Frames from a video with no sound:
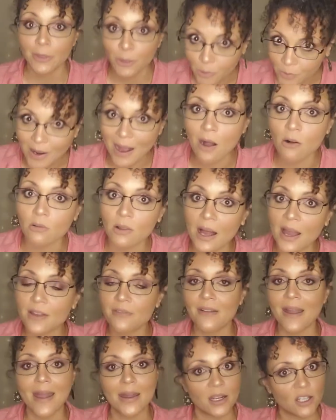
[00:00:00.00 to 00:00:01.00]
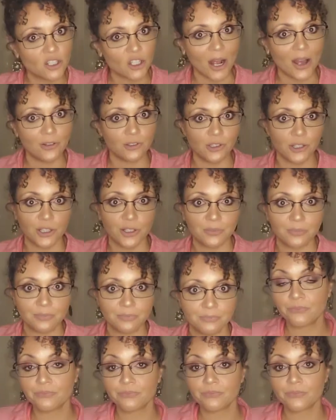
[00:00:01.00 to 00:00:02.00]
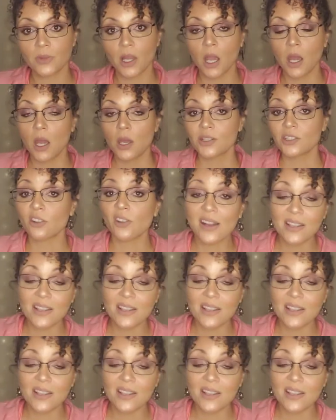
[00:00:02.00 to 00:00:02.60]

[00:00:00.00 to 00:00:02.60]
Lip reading: throughout life and in childhood. So